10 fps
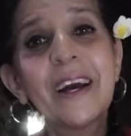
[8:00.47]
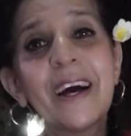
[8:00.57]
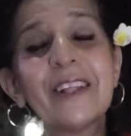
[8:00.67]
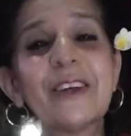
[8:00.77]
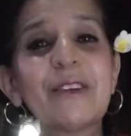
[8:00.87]

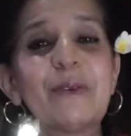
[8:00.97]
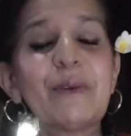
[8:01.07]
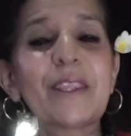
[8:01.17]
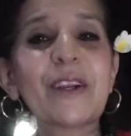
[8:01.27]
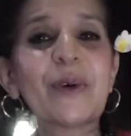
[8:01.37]
a lot of
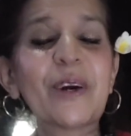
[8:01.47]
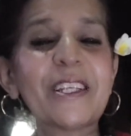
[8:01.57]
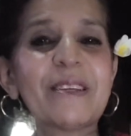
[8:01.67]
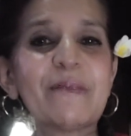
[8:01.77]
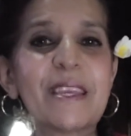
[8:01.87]
people that are
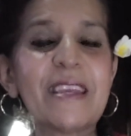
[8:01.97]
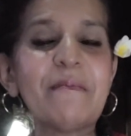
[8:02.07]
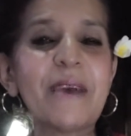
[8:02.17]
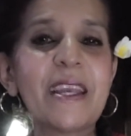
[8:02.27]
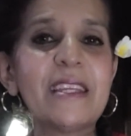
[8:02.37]
watching me
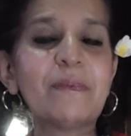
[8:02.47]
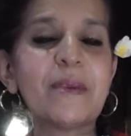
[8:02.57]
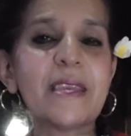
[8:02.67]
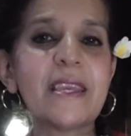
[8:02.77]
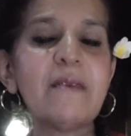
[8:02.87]
might
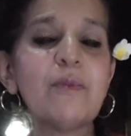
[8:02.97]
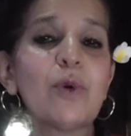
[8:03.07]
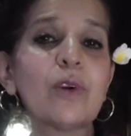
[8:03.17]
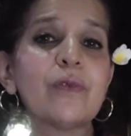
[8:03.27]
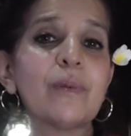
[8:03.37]
be
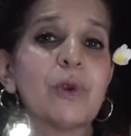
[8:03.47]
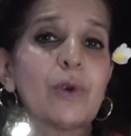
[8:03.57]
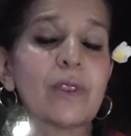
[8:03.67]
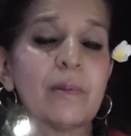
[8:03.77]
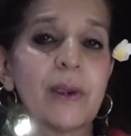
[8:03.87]
more from
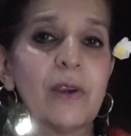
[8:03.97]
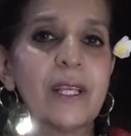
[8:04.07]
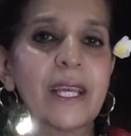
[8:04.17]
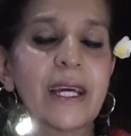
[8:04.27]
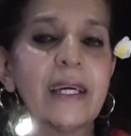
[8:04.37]
North
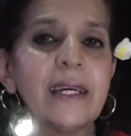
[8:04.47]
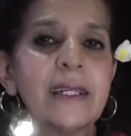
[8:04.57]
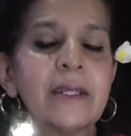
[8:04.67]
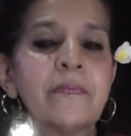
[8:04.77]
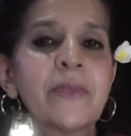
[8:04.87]
America.
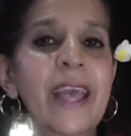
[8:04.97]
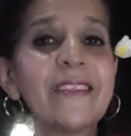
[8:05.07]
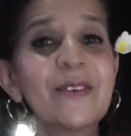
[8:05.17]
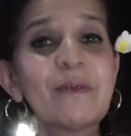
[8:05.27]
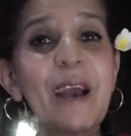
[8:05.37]
And
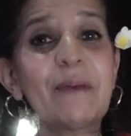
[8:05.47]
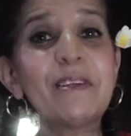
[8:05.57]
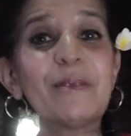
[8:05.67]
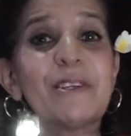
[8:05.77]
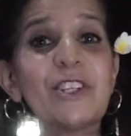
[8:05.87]
so I'm happy
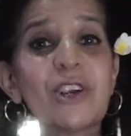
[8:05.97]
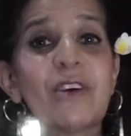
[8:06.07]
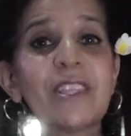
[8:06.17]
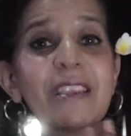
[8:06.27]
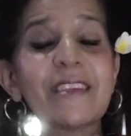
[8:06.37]
to be
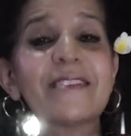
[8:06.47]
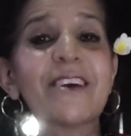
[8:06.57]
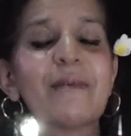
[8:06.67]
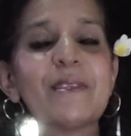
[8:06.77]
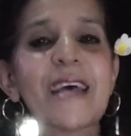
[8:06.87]
sharing that this
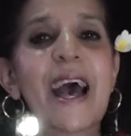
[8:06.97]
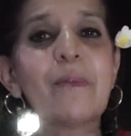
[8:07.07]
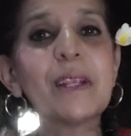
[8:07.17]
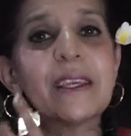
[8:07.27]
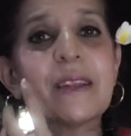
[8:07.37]
time is
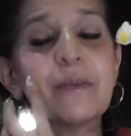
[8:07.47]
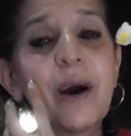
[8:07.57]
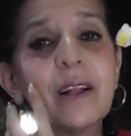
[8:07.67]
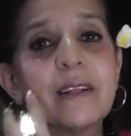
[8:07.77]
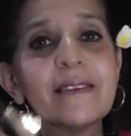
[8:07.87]
happening in
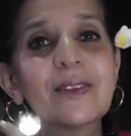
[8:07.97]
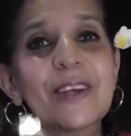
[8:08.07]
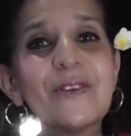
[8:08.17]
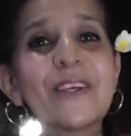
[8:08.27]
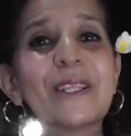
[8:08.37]
Bali so
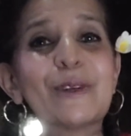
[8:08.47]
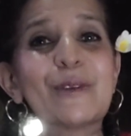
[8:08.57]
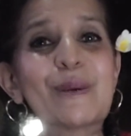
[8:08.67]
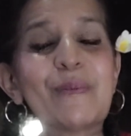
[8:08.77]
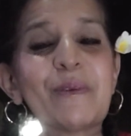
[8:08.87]
that you can learn
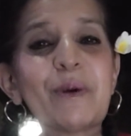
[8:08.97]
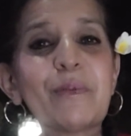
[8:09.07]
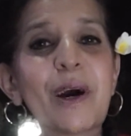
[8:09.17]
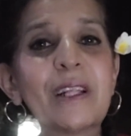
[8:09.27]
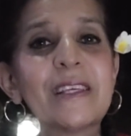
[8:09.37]
something about
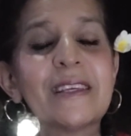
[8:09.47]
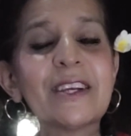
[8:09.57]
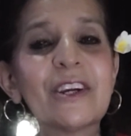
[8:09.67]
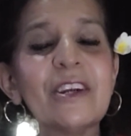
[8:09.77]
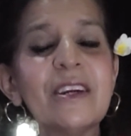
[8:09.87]
Bali
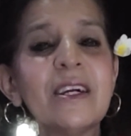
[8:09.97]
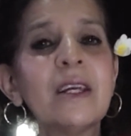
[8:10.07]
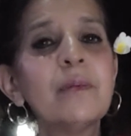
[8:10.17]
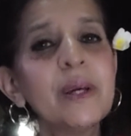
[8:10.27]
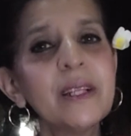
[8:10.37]
here.
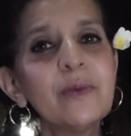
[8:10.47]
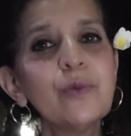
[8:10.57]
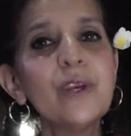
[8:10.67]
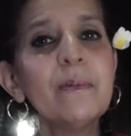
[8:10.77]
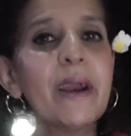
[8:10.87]
But
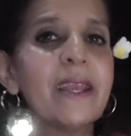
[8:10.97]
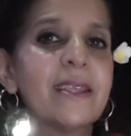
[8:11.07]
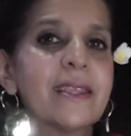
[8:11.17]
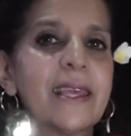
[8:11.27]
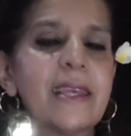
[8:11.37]
we might
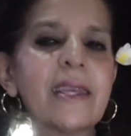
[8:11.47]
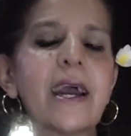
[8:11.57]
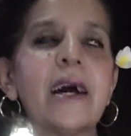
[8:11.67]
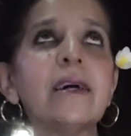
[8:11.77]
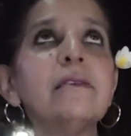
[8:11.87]
think
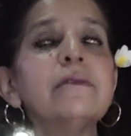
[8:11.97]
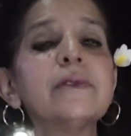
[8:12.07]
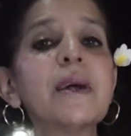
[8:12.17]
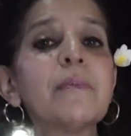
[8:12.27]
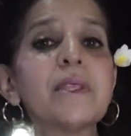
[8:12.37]
of
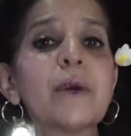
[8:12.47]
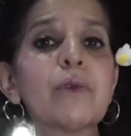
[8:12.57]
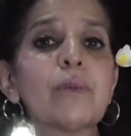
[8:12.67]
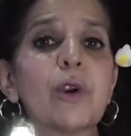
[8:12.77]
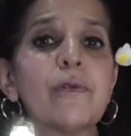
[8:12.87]
something that we're
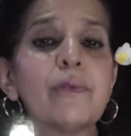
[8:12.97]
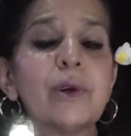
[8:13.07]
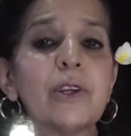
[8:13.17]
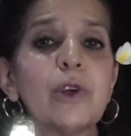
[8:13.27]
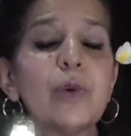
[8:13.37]
more
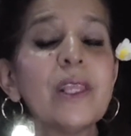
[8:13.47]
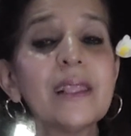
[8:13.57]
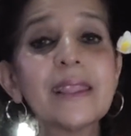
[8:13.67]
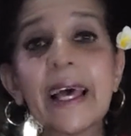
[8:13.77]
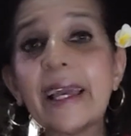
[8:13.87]
familiar with,
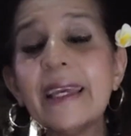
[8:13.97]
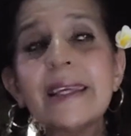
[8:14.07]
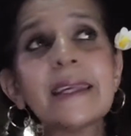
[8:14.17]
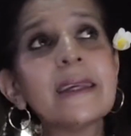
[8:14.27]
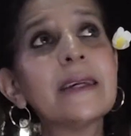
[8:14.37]
like